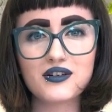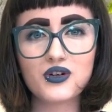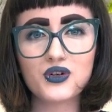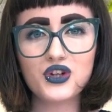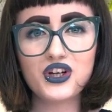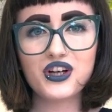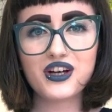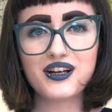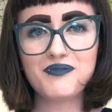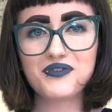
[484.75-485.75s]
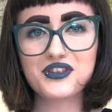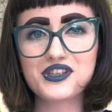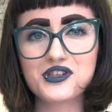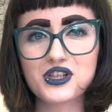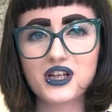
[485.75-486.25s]
color and there's
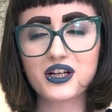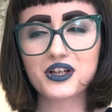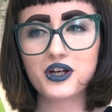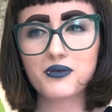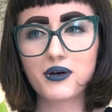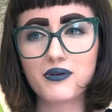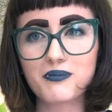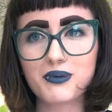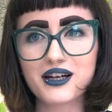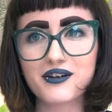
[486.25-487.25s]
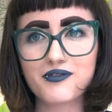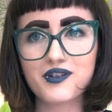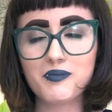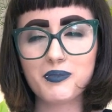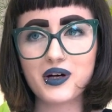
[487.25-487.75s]
usually like no going back for
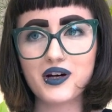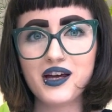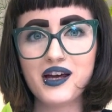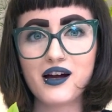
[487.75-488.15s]
it but